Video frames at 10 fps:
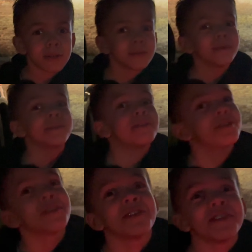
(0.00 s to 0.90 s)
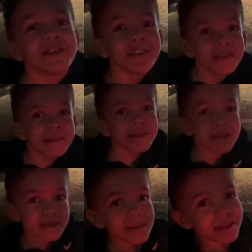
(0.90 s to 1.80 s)
Wife beaters are called wife beaters because you
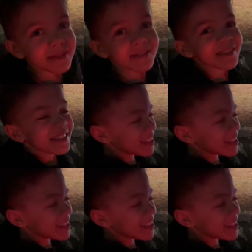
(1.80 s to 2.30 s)
beat your wife.